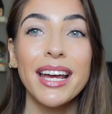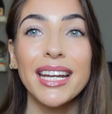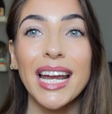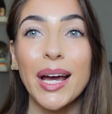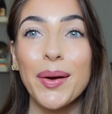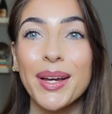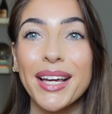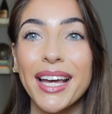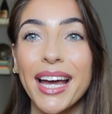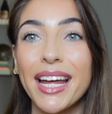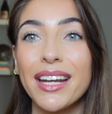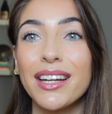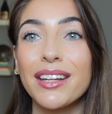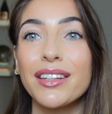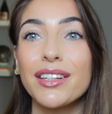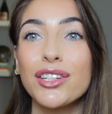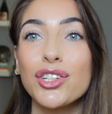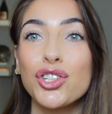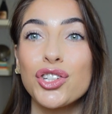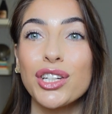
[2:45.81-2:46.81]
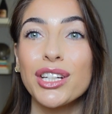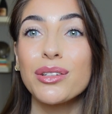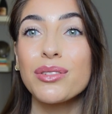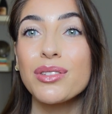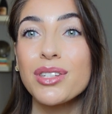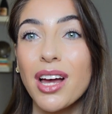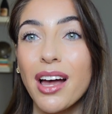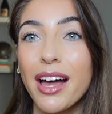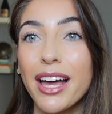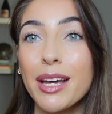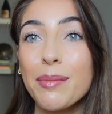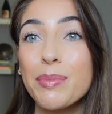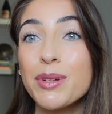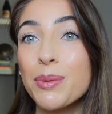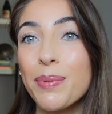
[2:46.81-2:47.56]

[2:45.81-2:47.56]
Now again, the shield type